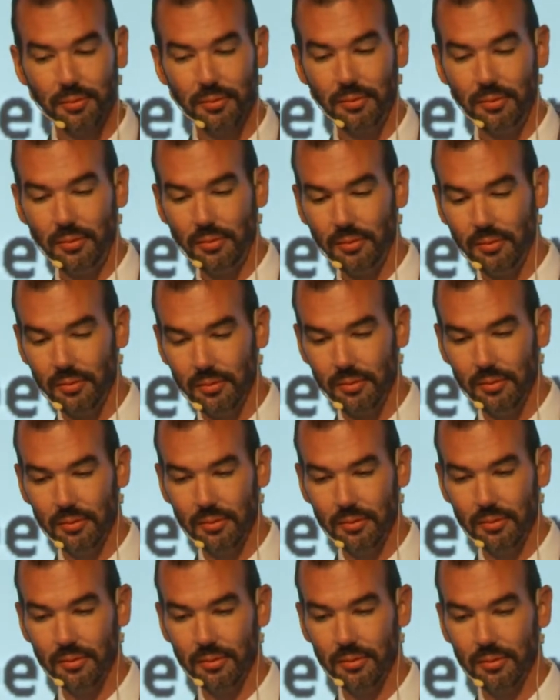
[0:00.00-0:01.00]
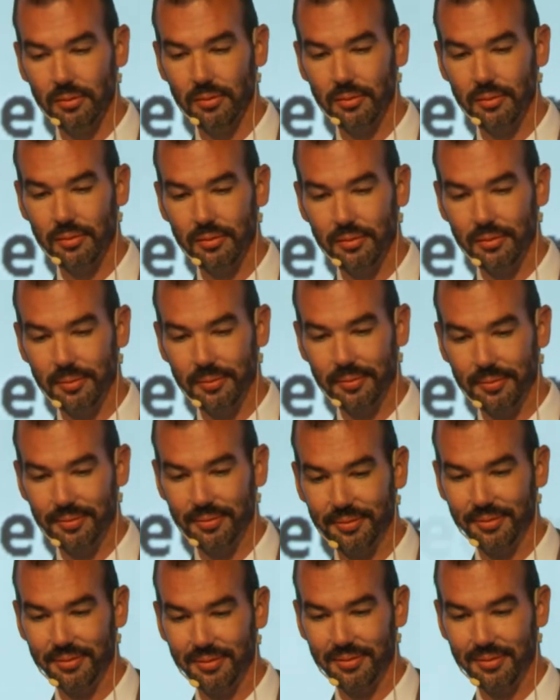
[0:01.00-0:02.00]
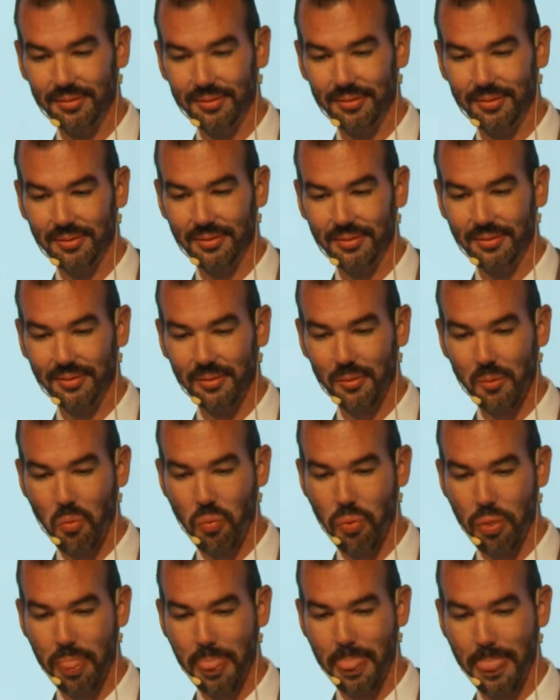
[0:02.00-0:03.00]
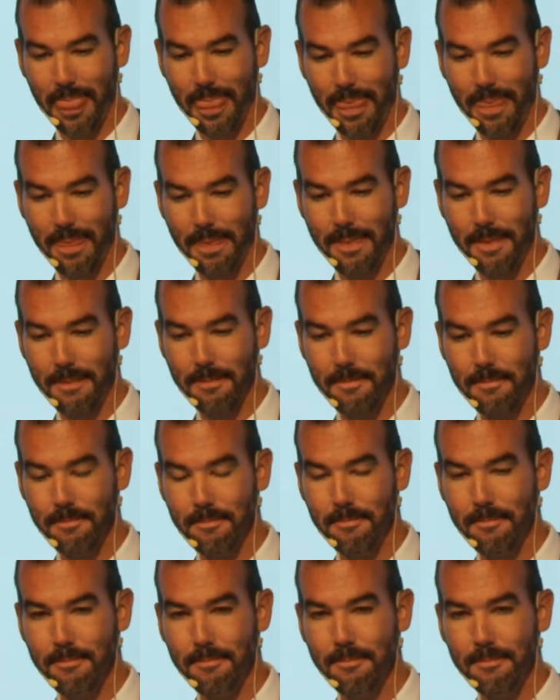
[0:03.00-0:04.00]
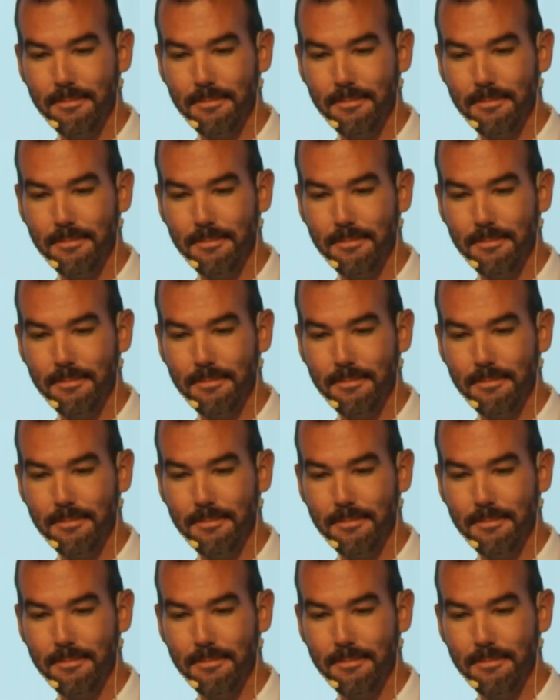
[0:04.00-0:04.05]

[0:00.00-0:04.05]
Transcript: Nothing is said.